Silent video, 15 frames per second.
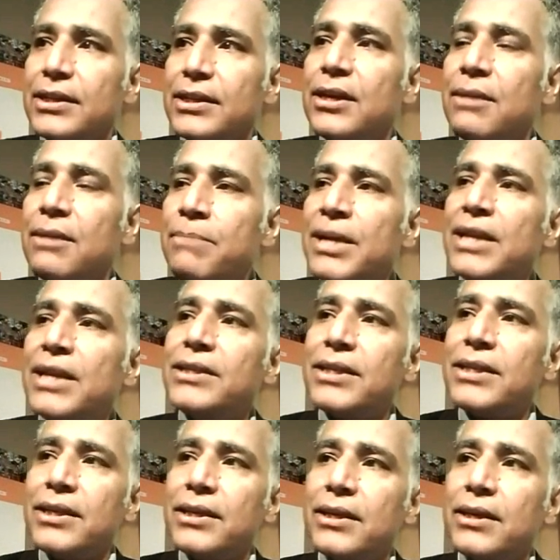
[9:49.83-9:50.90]
the
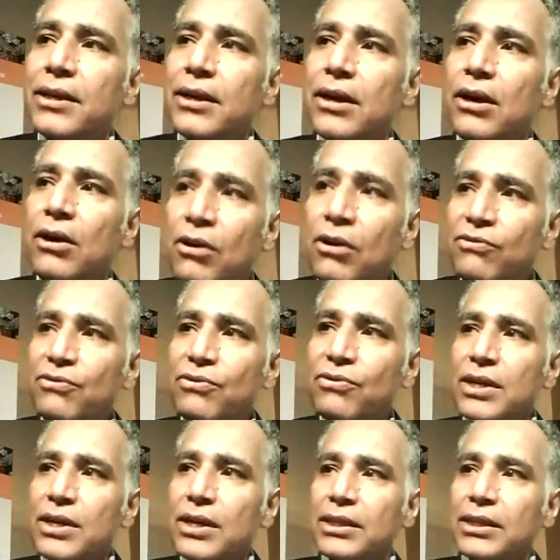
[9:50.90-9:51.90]
ability of